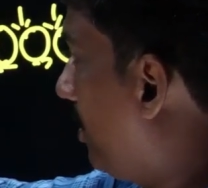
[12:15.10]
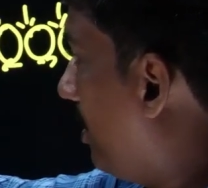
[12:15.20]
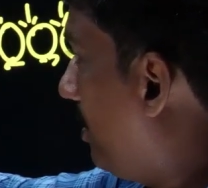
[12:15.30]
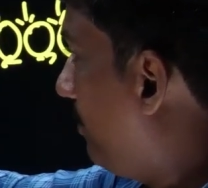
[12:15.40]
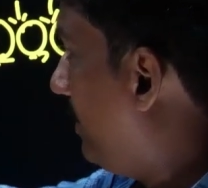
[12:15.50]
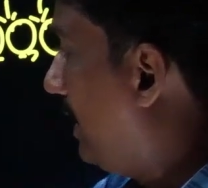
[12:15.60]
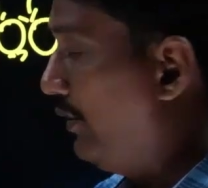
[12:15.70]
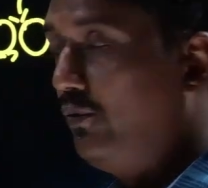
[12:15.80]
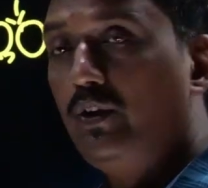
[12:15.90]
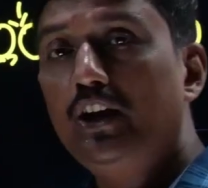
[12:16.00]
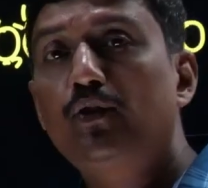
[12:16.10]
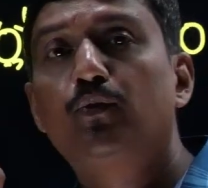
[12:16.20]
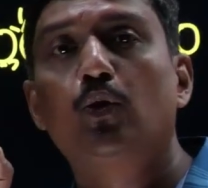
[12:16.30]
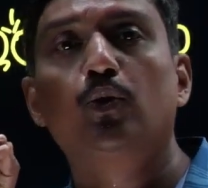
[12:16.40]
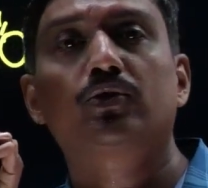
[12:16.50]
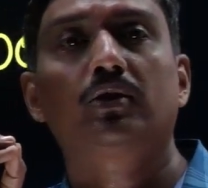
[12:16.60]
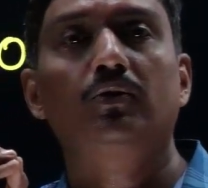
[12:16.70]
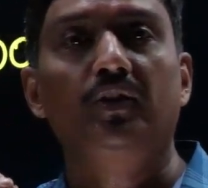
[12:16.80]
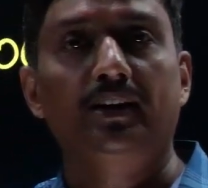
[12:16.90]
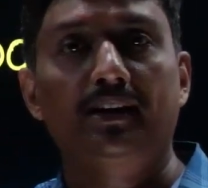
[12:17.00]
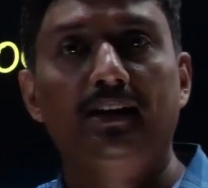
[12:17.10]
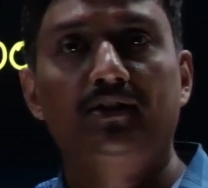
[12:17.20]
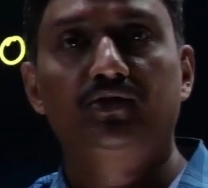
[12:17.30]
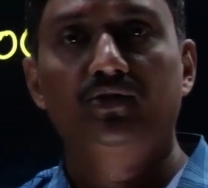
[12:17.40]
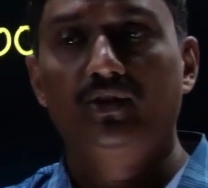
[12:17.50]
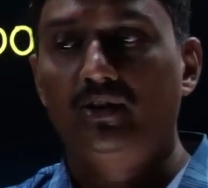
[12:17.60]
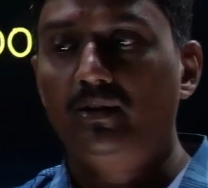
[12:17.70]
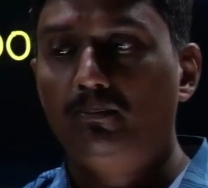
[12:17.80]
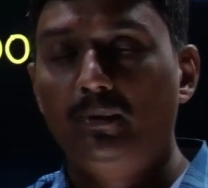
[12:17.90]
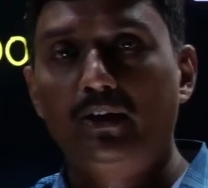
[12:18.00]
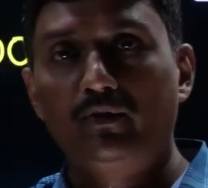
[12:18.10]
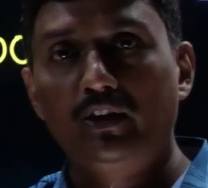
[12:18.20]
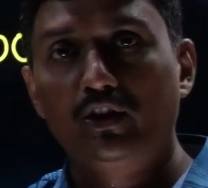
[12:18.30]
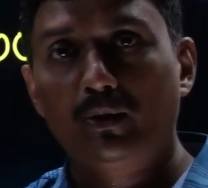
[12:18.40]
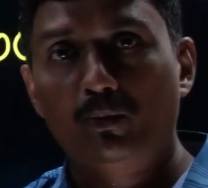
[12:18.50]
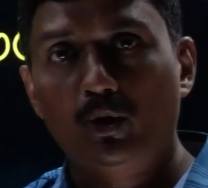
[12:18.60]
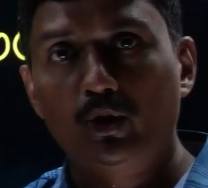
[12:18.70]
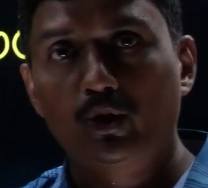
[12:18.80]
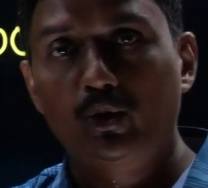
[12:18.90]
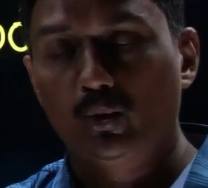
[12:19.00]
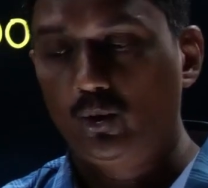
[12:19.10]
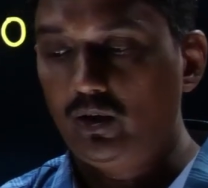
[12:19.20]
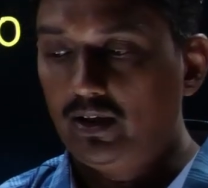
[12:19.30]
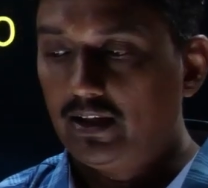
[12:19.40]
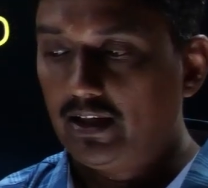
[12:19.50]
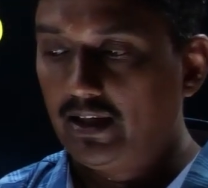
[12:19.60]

of a weak force of attraction between the molecule,